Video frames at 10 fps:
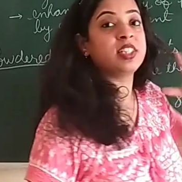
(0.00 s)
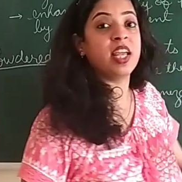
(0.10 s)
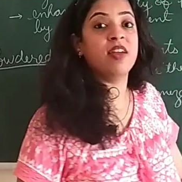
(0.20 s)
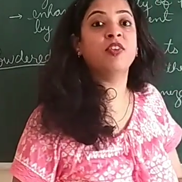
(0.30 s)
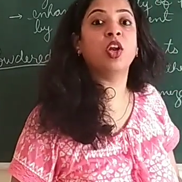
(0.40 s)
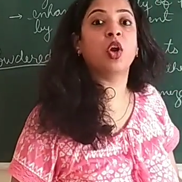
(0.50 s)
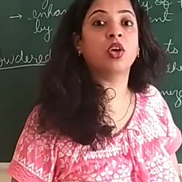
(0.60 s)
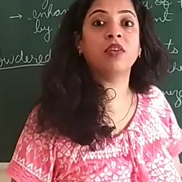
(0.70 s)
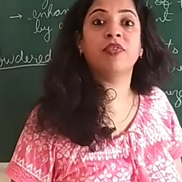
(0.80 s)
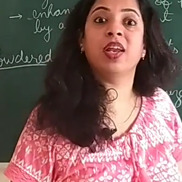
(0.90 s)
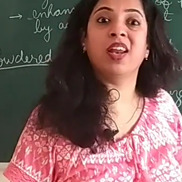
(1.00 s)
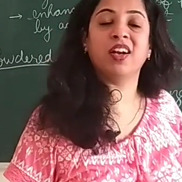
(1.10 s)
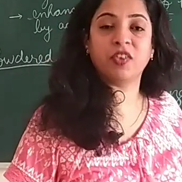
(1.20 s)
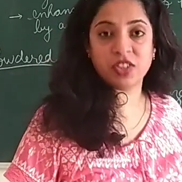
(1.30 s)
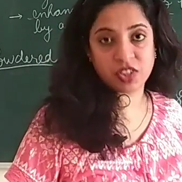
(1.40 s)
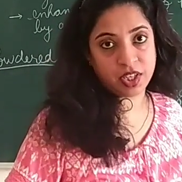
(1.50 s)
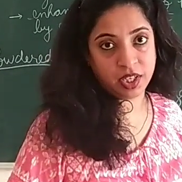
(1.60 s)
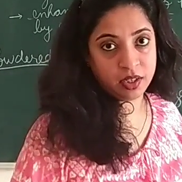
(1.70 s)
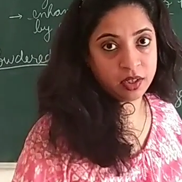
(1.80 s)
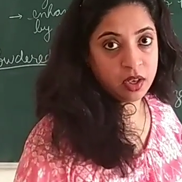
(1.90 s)
saved a lot of
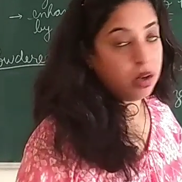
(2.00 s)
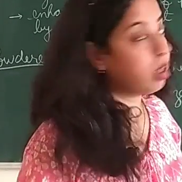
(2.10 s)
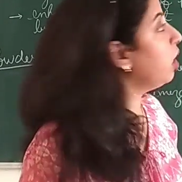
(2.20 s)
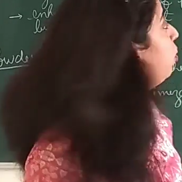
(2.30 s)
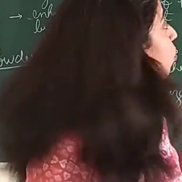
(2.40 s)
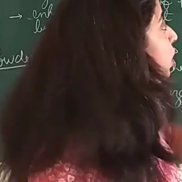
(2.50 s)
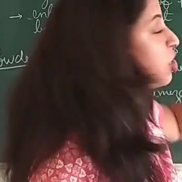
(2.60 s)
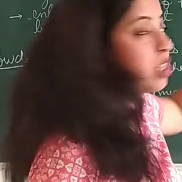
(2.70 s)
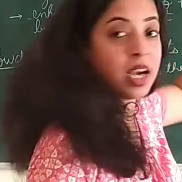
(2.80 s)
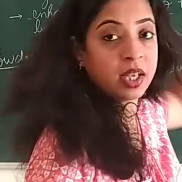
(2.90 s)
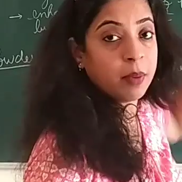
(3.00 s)
electricity, okay, to reach that